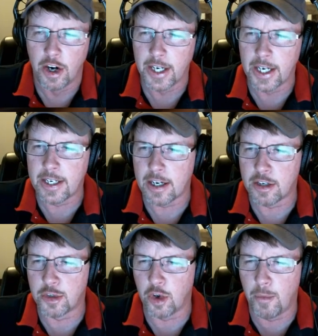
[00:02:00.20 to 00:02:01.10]
It
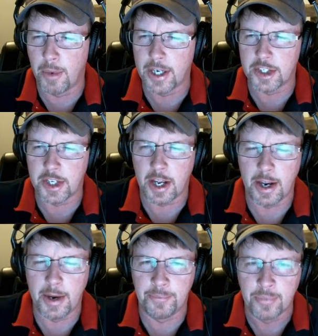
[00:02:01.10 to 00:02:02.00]
takes so much
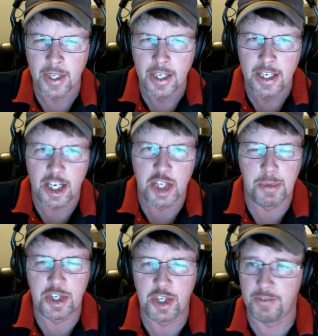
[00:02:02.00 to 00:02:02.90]
time,
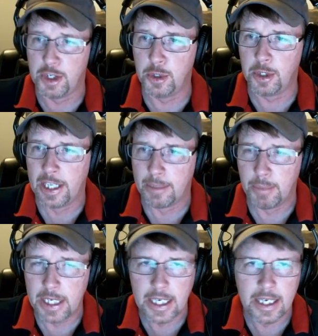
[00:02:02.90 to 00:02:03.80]
especially if you do it like
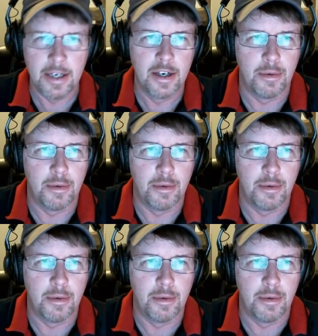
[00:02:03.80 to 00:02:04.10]
me